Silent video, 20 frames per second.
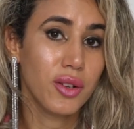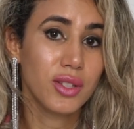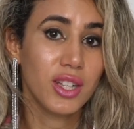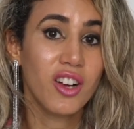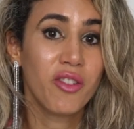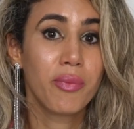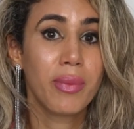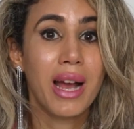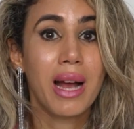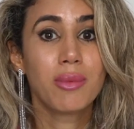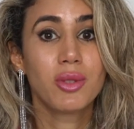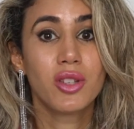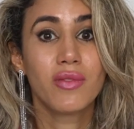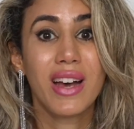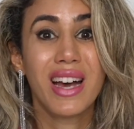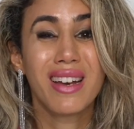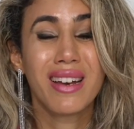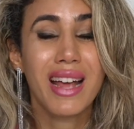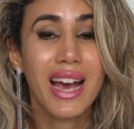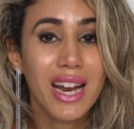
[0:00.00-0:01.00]
yourself, perhaps you've
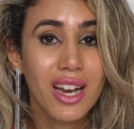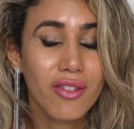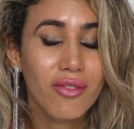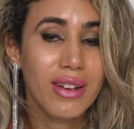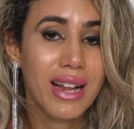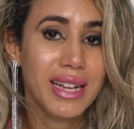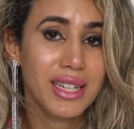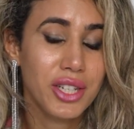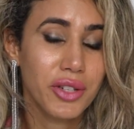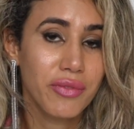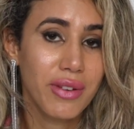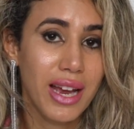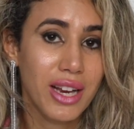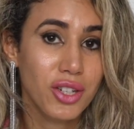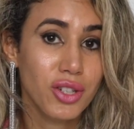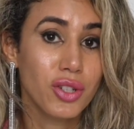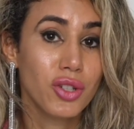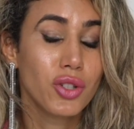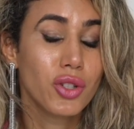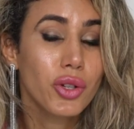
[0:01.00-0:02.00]
had an anaphylactic
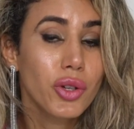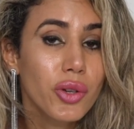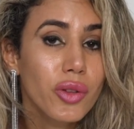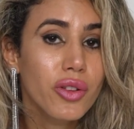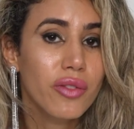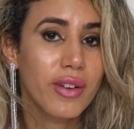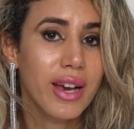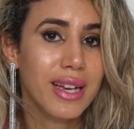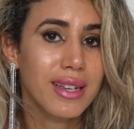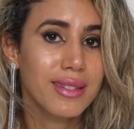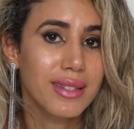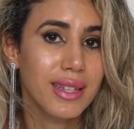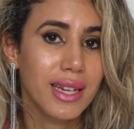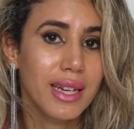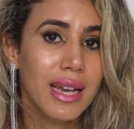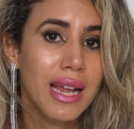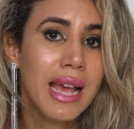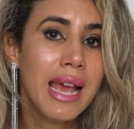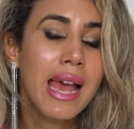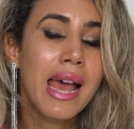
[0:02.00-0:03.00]
reaction to the
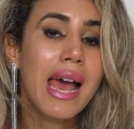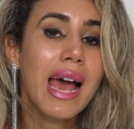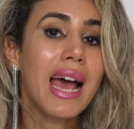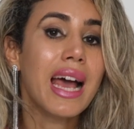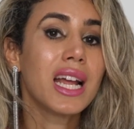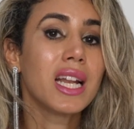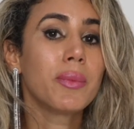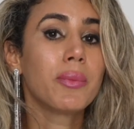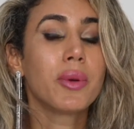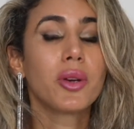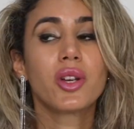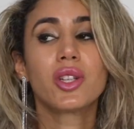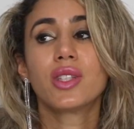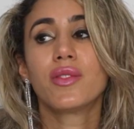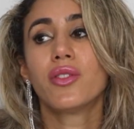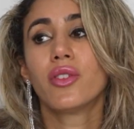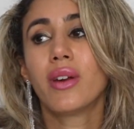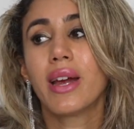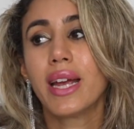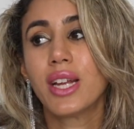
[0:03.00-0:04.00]
vaccine, and because of
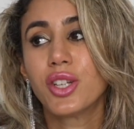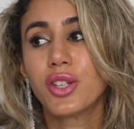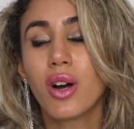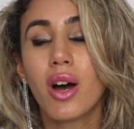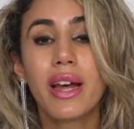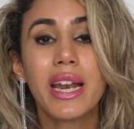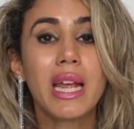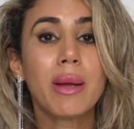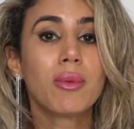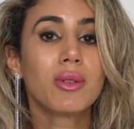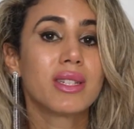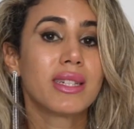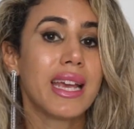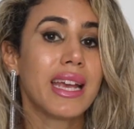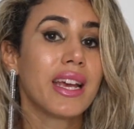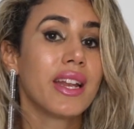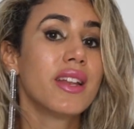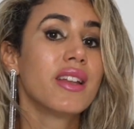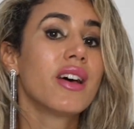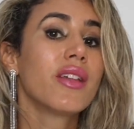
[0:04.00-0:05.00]
your age, you're unable to
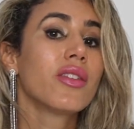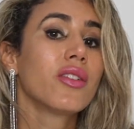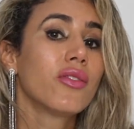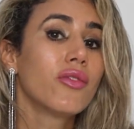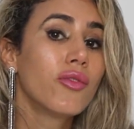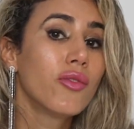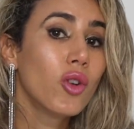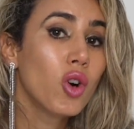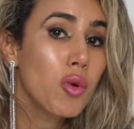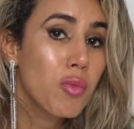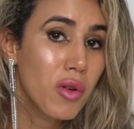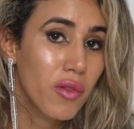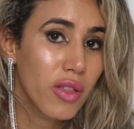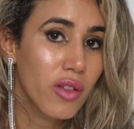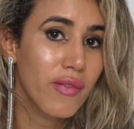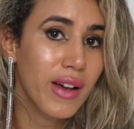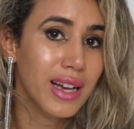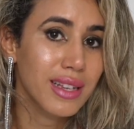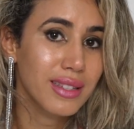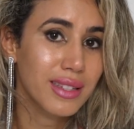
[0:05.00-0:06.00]
take another form of the
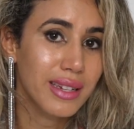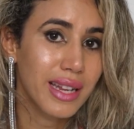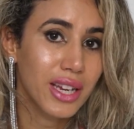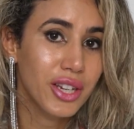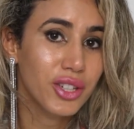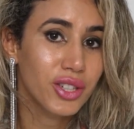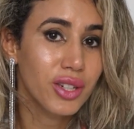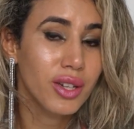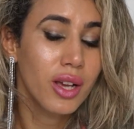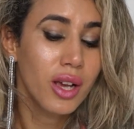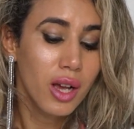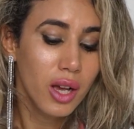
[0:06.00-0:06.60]
vaccination,